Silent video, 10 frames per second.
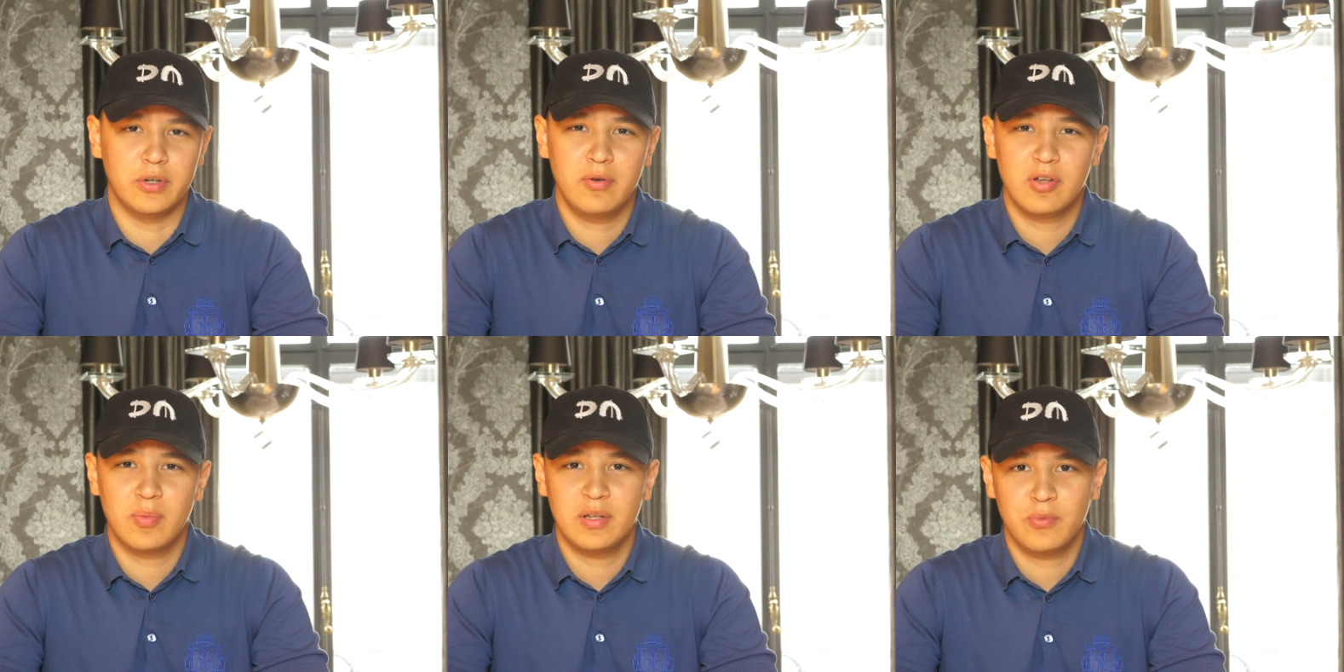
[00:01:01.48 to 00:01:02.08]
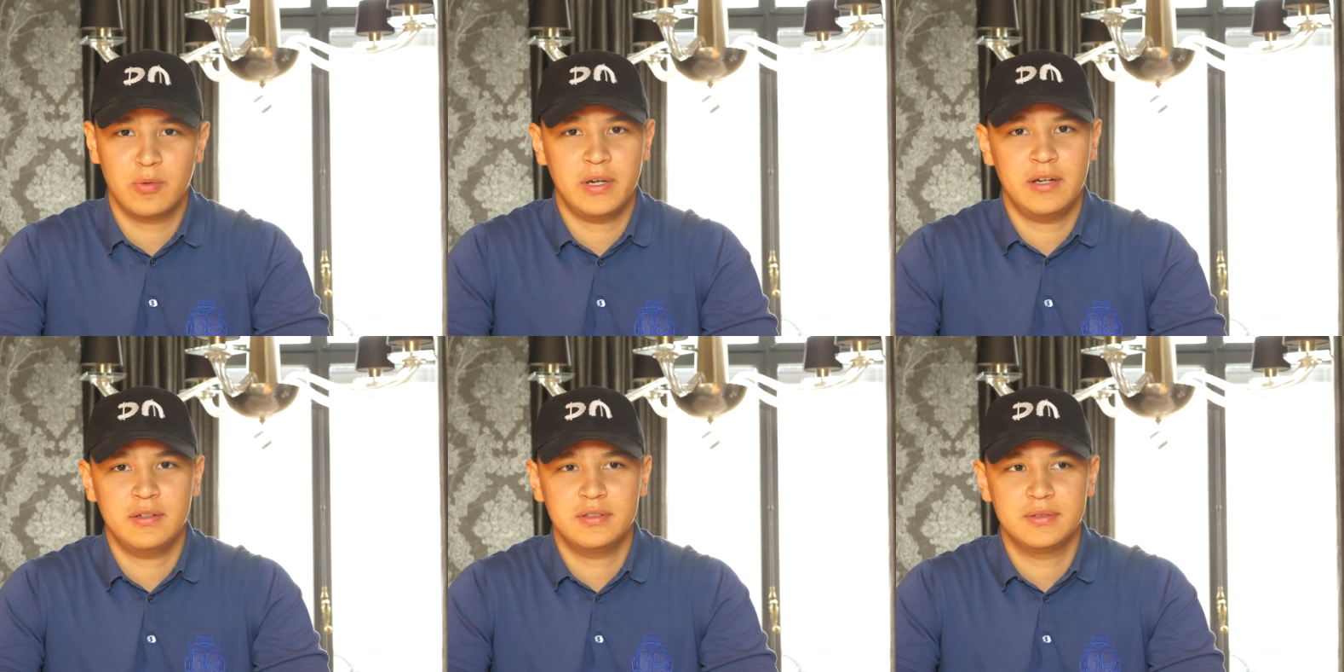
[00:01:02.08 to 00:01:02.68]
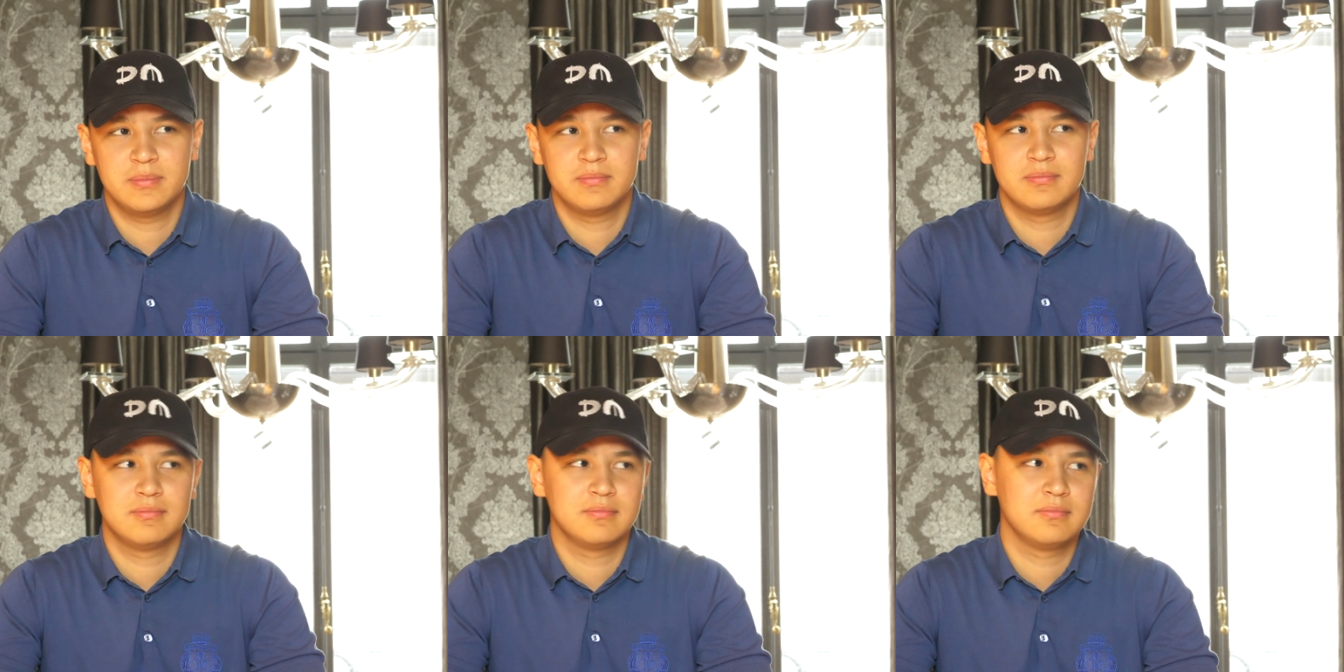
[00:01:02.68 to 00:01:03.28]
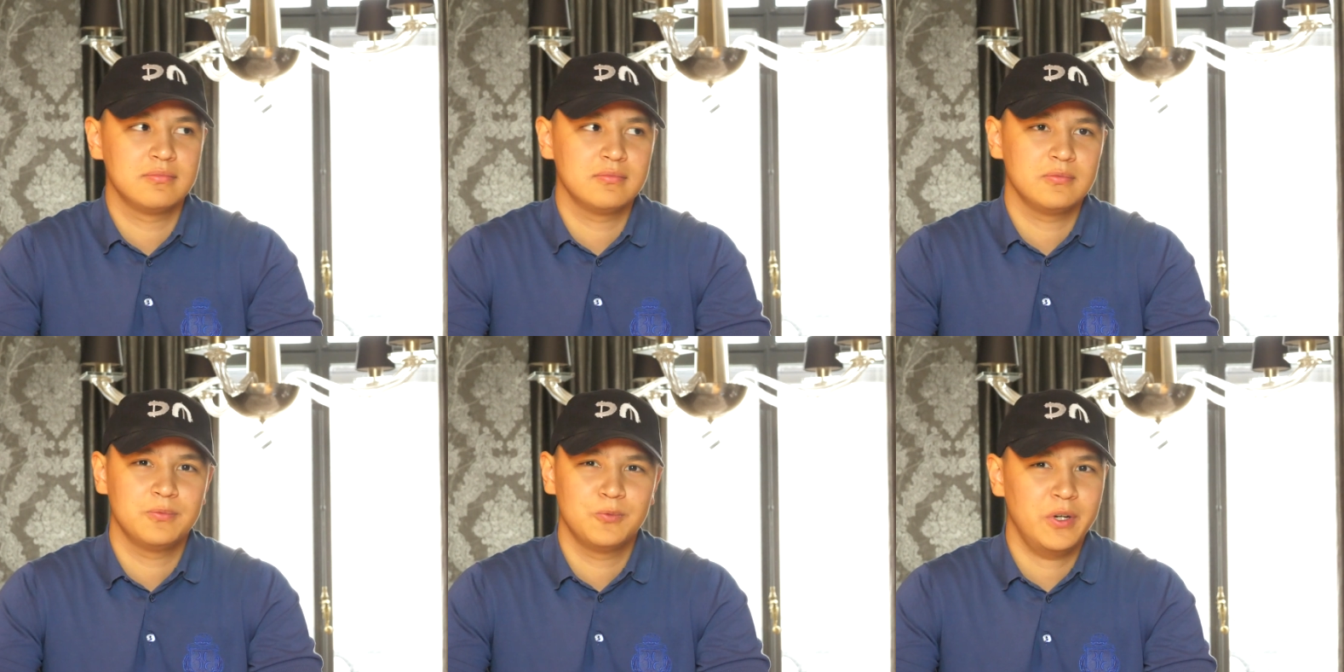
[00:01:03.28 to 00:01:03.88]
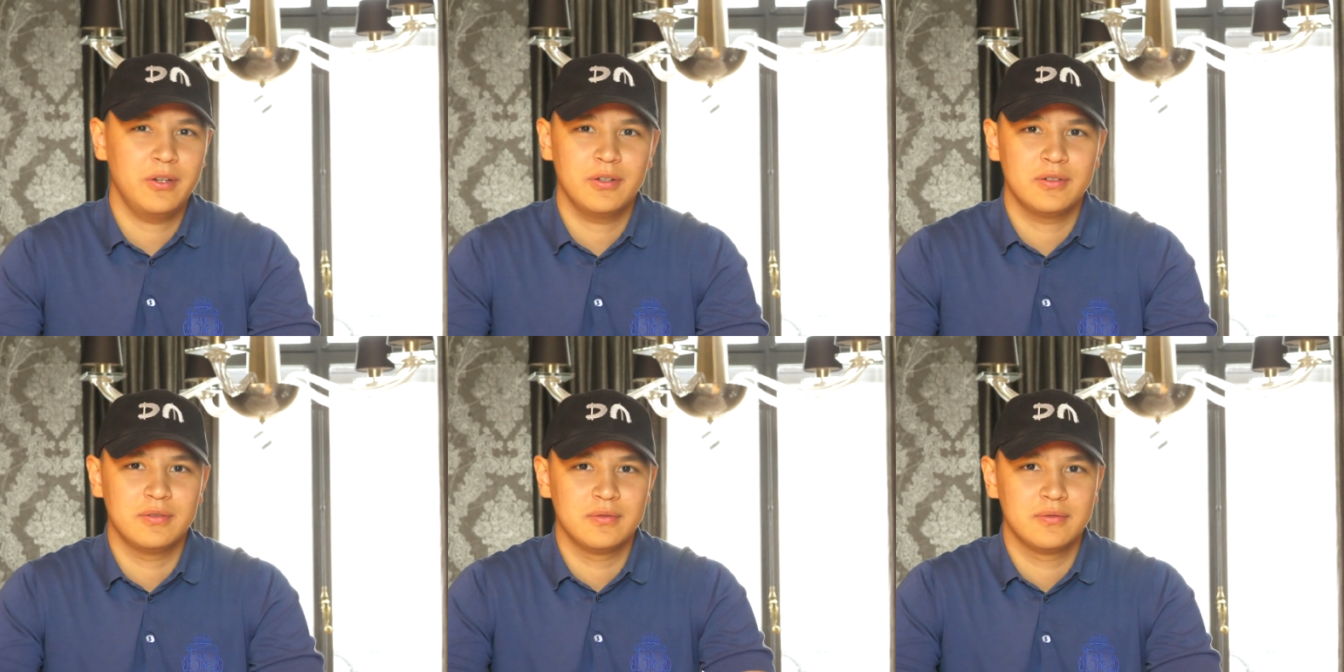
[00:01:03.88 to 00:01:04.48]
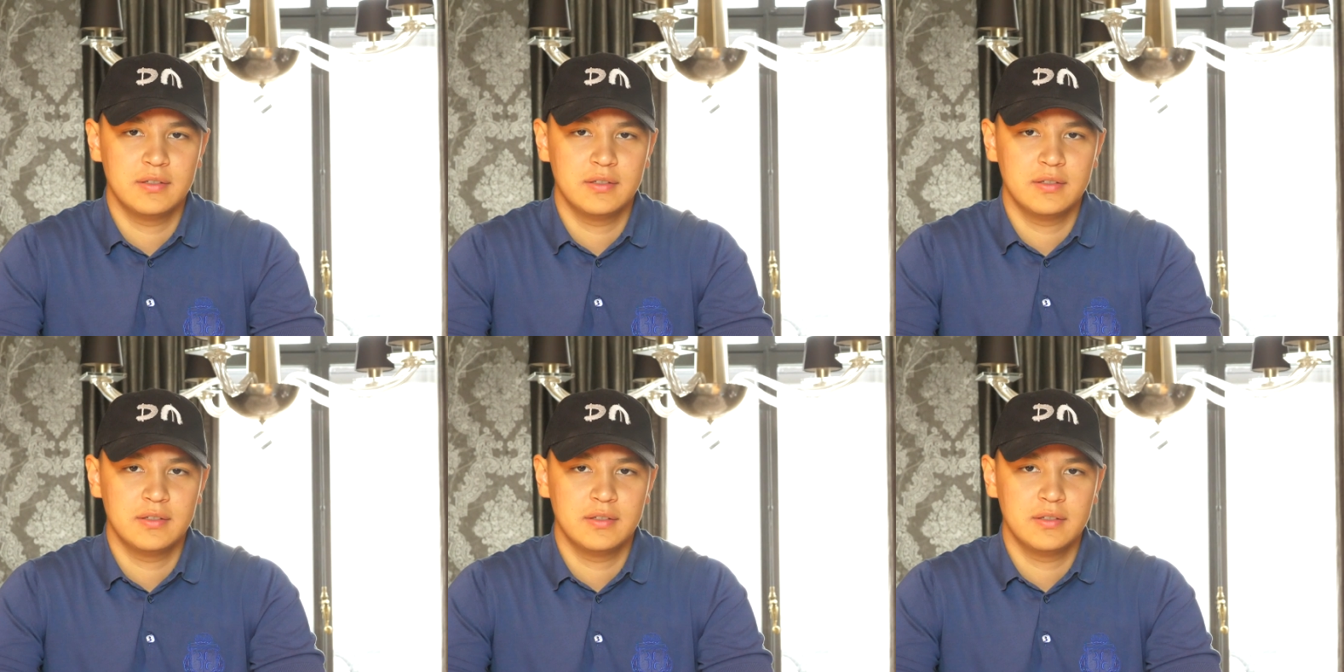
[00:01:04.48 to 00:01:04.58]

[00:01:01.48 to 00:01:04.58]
I recommend Pro Miners? Why not?